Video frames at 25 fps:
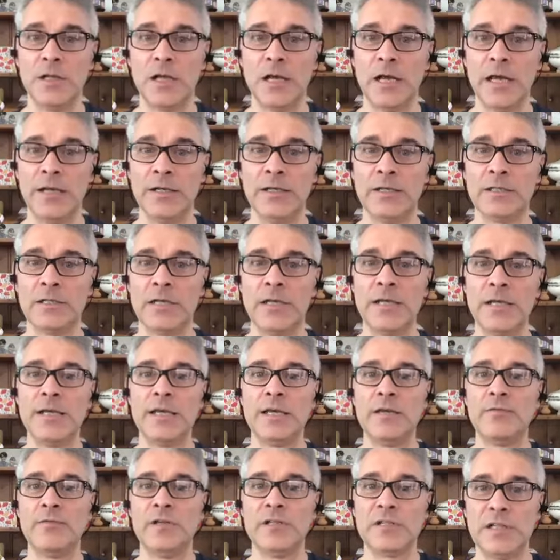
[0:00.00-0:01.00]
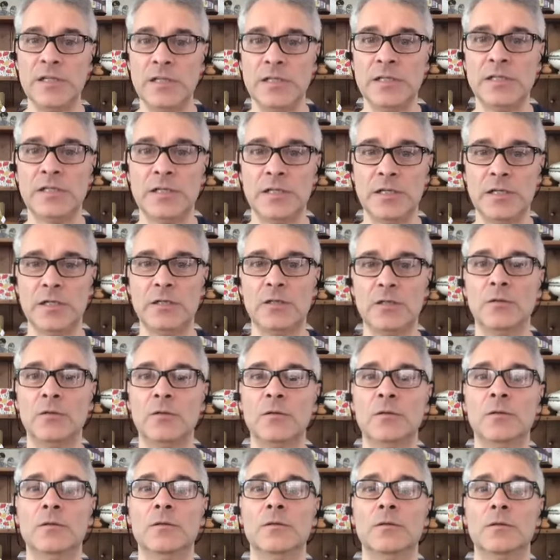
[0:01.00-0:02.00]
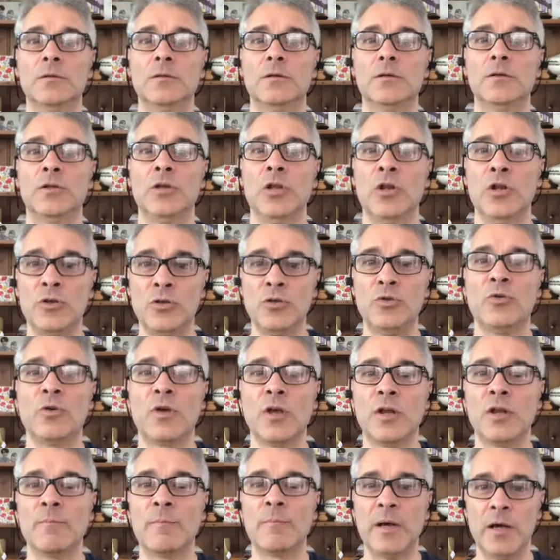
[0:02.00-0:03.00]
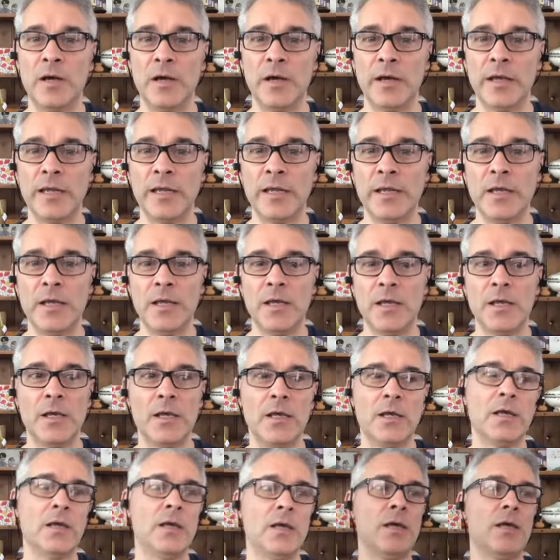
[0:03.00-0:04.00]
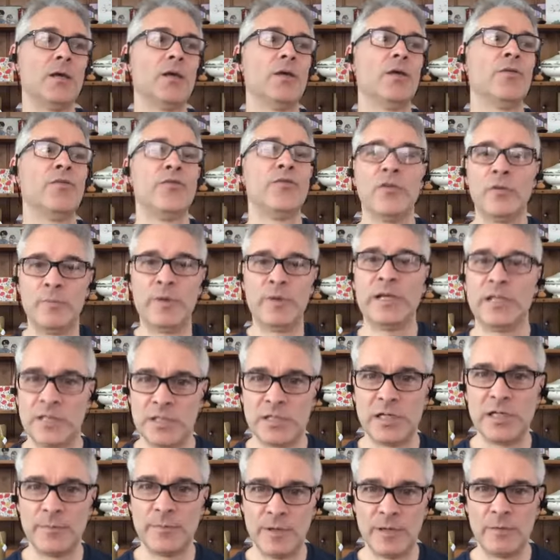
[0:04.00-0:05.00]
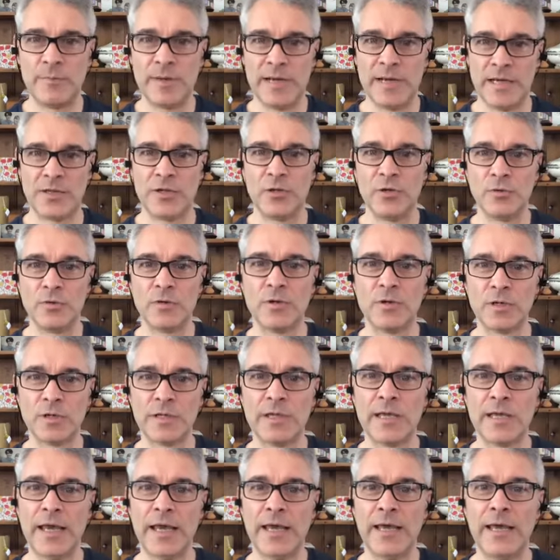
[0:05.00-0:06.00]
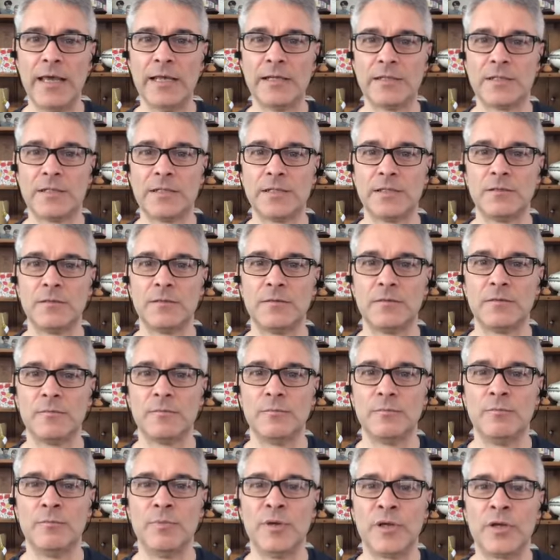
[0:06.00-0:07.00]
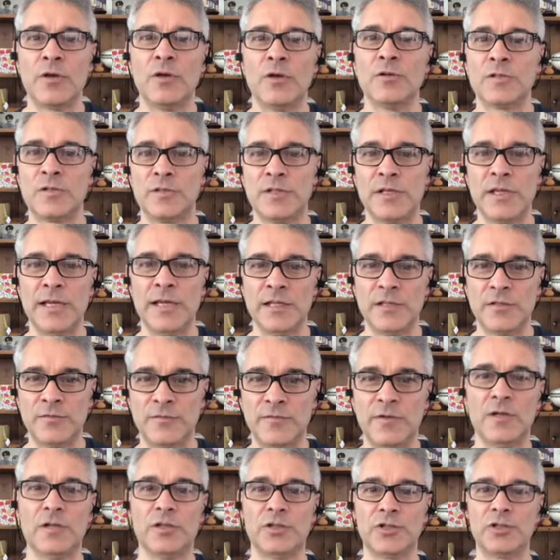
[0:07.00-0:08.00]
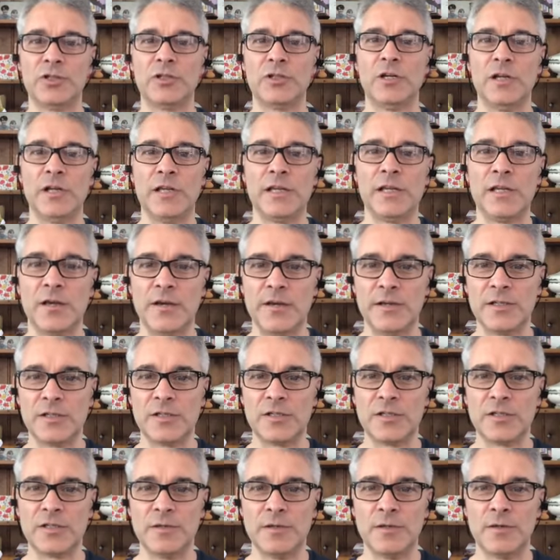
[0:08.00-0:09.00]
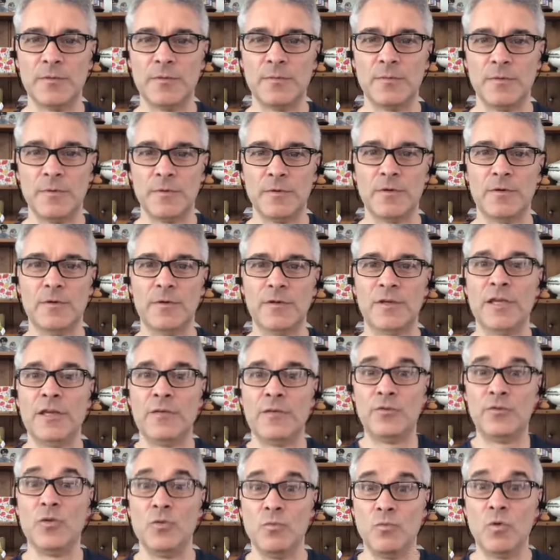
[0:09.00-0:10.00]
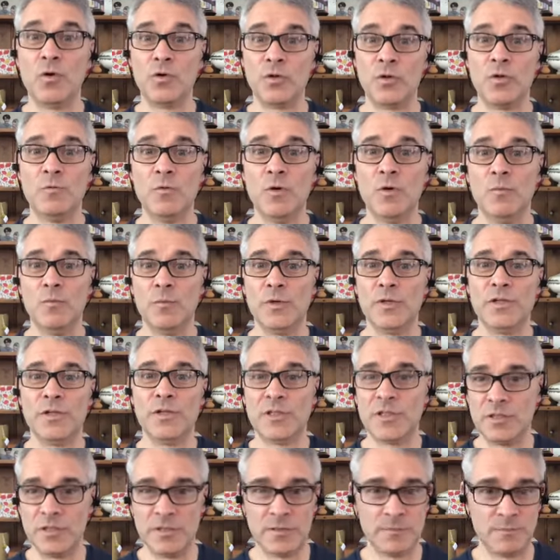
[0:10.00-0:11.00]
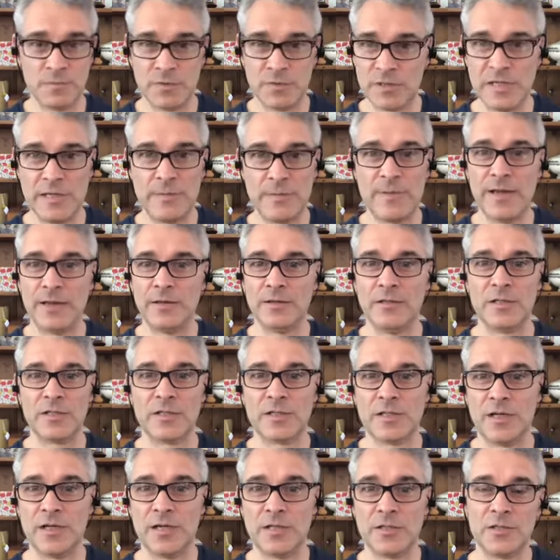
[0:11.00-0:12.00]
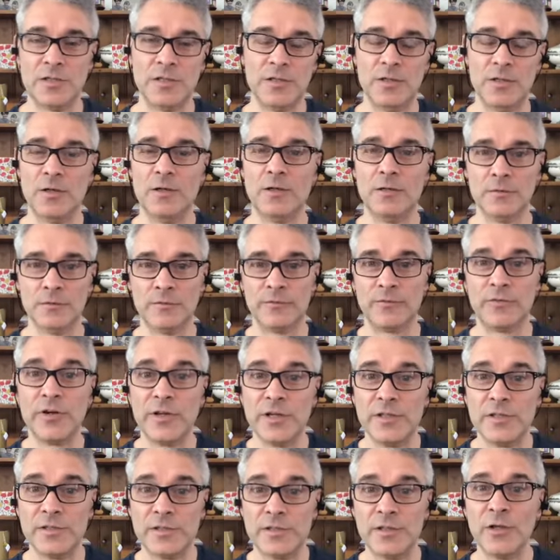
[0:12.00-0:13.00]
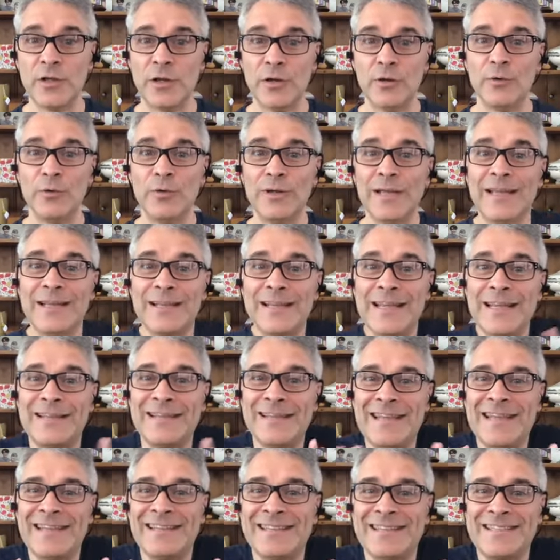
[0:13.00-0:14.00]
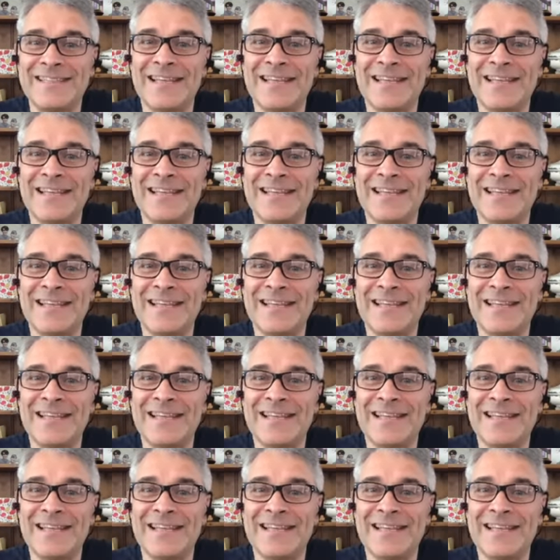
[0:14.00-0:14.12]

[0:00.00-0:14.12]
And if it's internal, you know, you're going to buy the best sleeping bag you can get because it's functionally going to give you what you want, which is to mm. sleep out in the stars and not freeze. You know, yes. it, it, it's. Yeah.